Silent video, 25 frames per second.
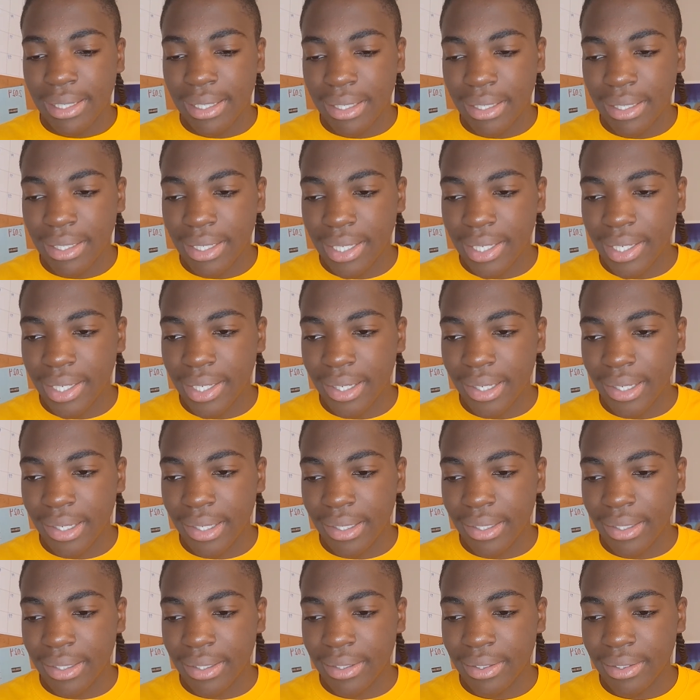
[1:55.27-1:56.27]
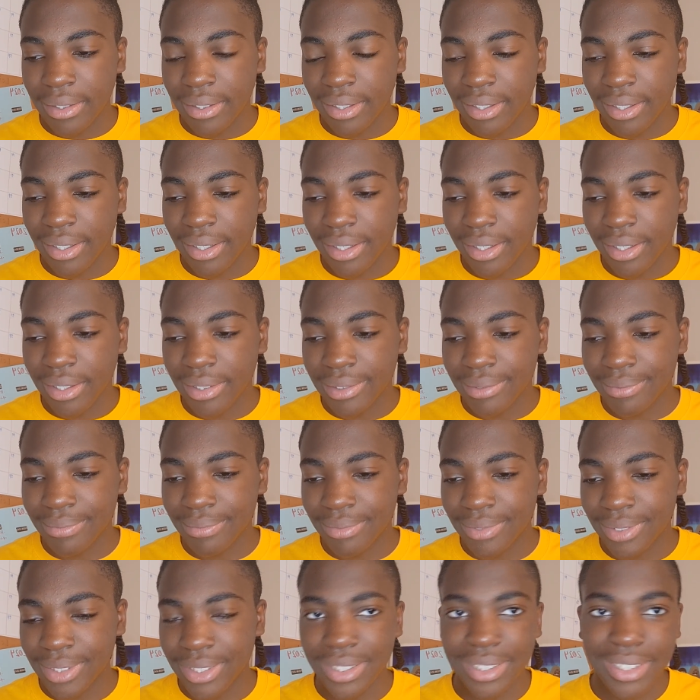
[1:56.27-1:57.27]
yeah.
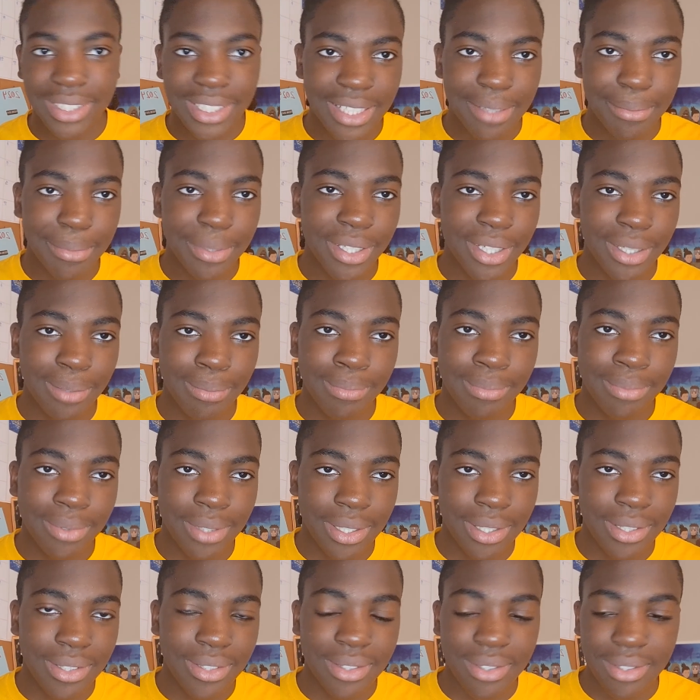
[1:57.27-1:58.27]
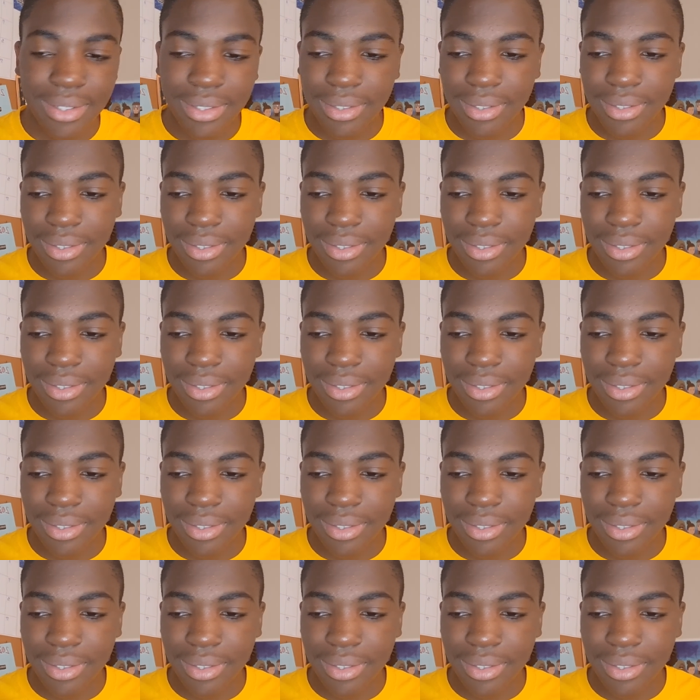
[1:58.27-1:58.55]
Just hit me up, please.